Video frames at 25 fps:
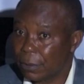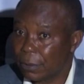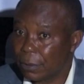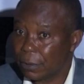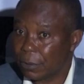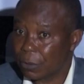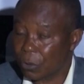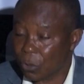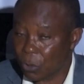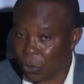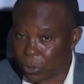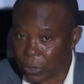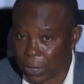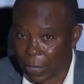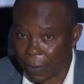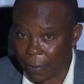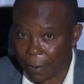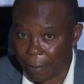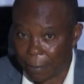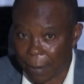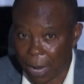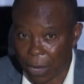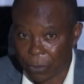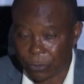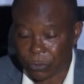close our
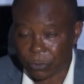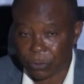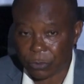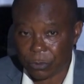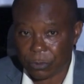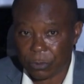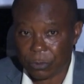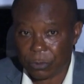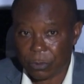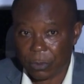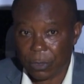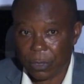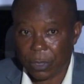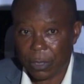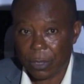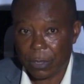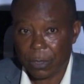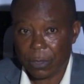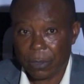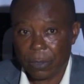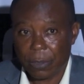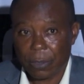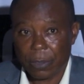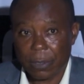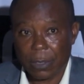mouths
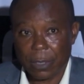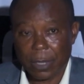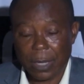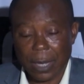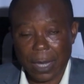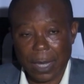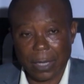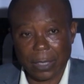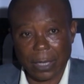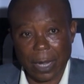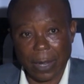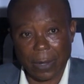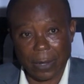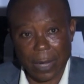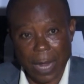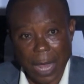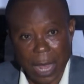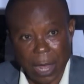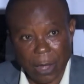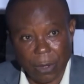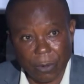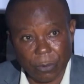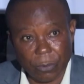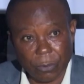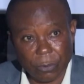and
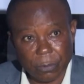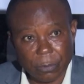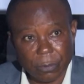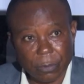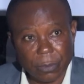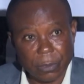allow